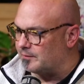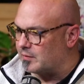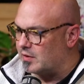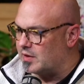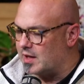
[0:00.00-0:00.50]

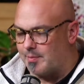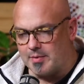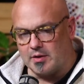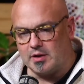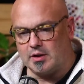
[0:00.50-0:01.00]
the
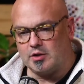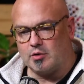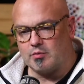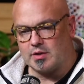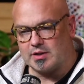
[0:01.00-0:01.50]
ability
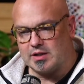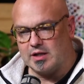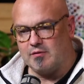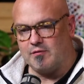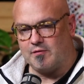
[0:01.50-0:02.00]
to
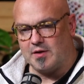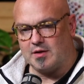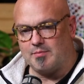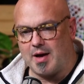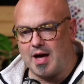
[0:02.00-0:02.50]
receive
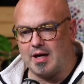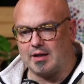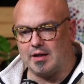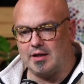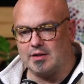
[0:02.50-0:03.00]

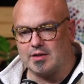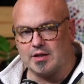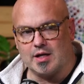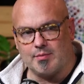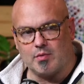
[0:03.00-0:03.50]
feedback is the
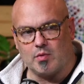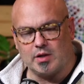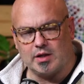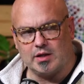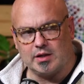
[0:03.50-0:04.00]
number
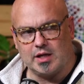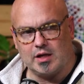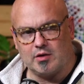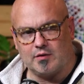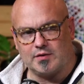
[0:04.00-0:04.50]
one
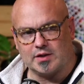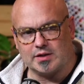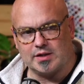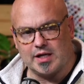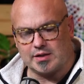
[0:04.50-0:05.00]
indicator of
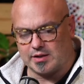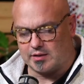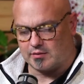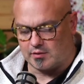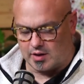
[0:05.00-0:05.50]
success
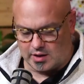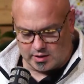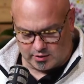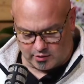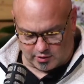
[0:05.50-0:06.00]

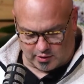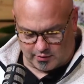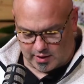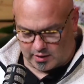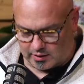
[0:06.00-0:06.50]
in your
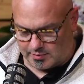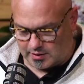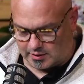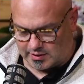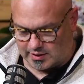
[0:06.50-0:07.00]
career.
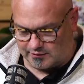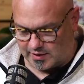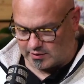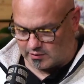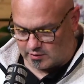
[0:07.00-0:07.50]
Let's see if
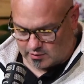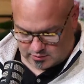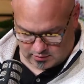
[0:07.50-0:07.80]
that's true.